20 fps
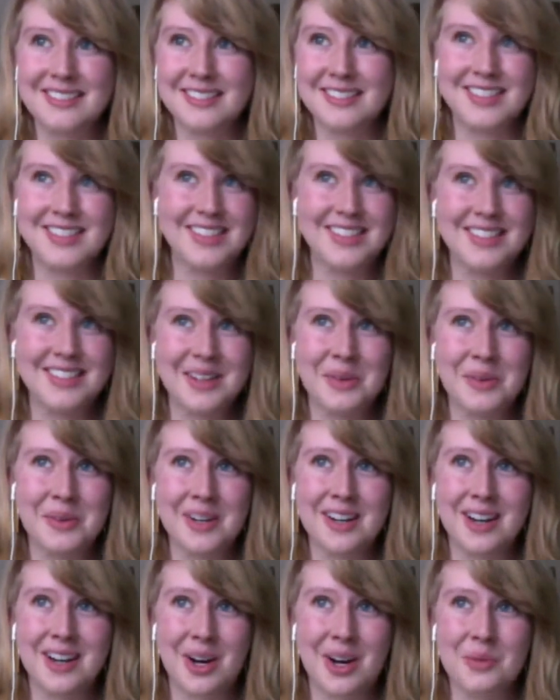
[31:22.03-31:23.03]
she didn't
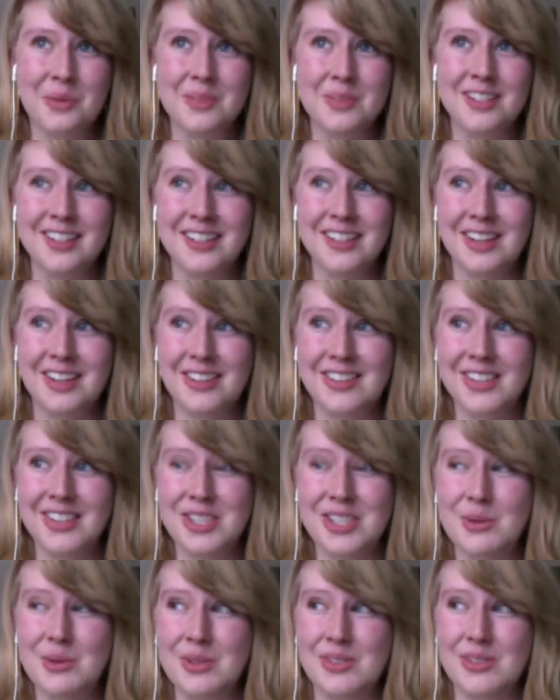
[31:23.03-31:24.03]
wear a helmet, and I think
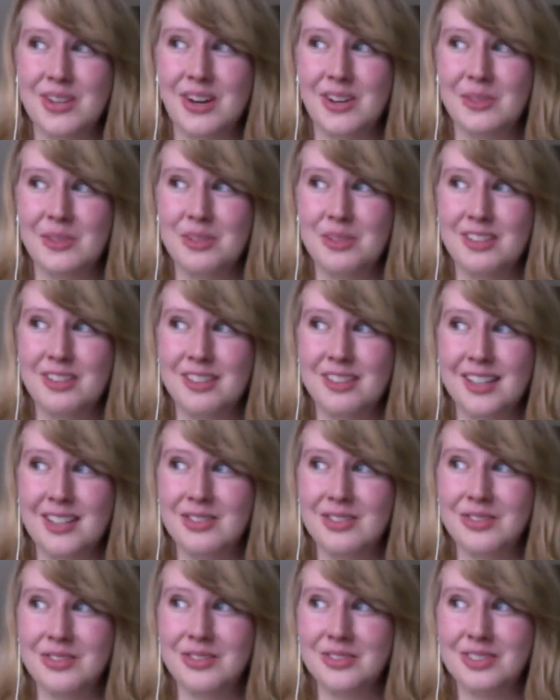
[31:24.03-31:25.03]
she was
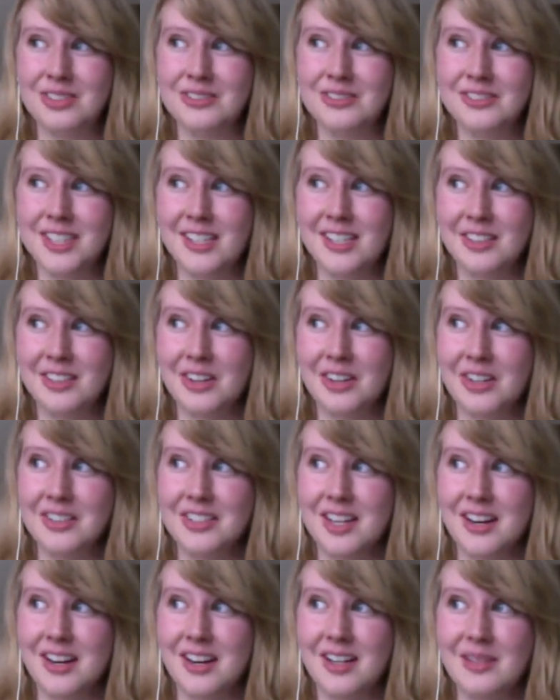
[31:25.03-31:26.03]
hospitalized for a very long
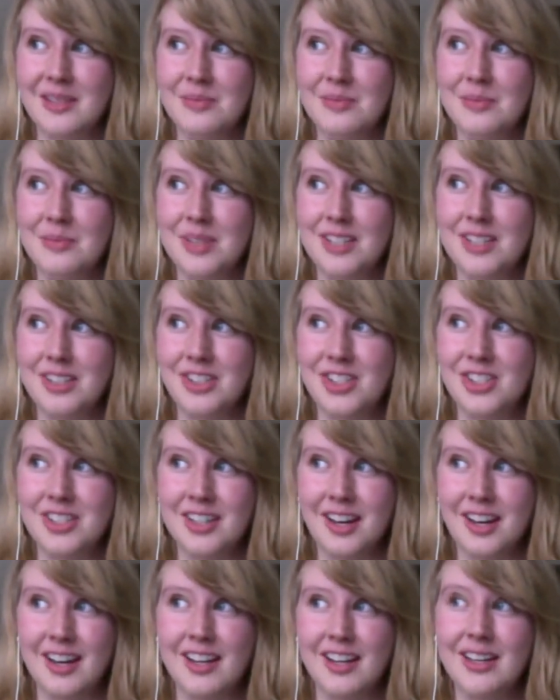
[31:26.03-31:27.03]
time because she
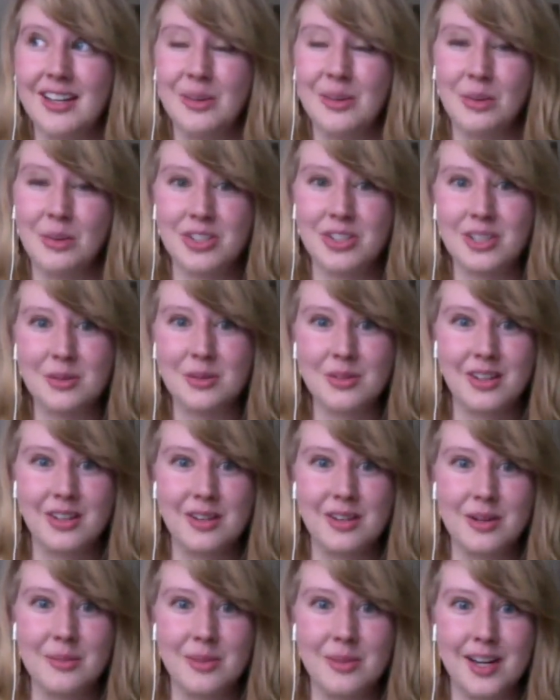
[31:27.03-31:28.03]
got hit while she was
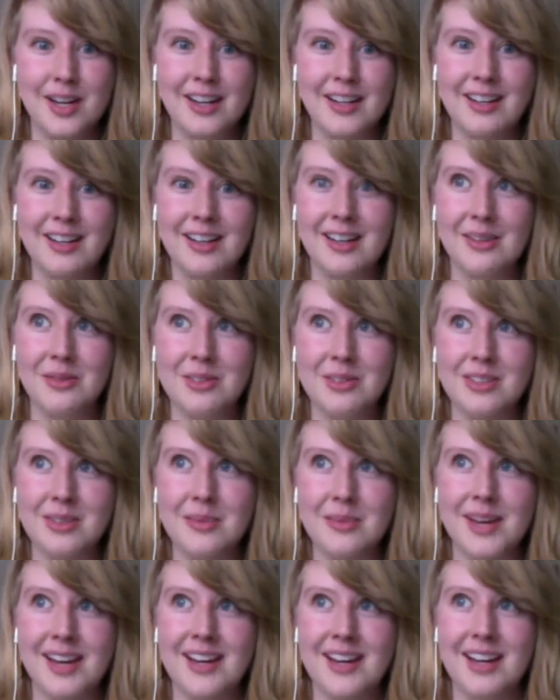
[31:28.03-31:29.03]
on her bike and had a really
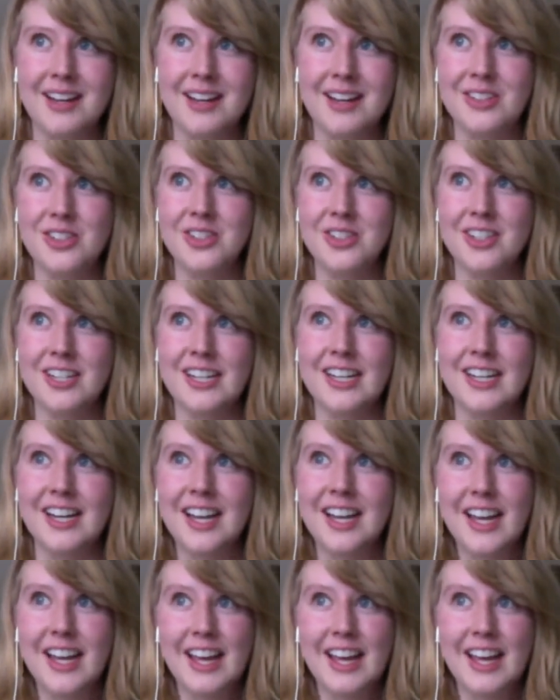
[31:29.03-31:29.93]
bad head injury.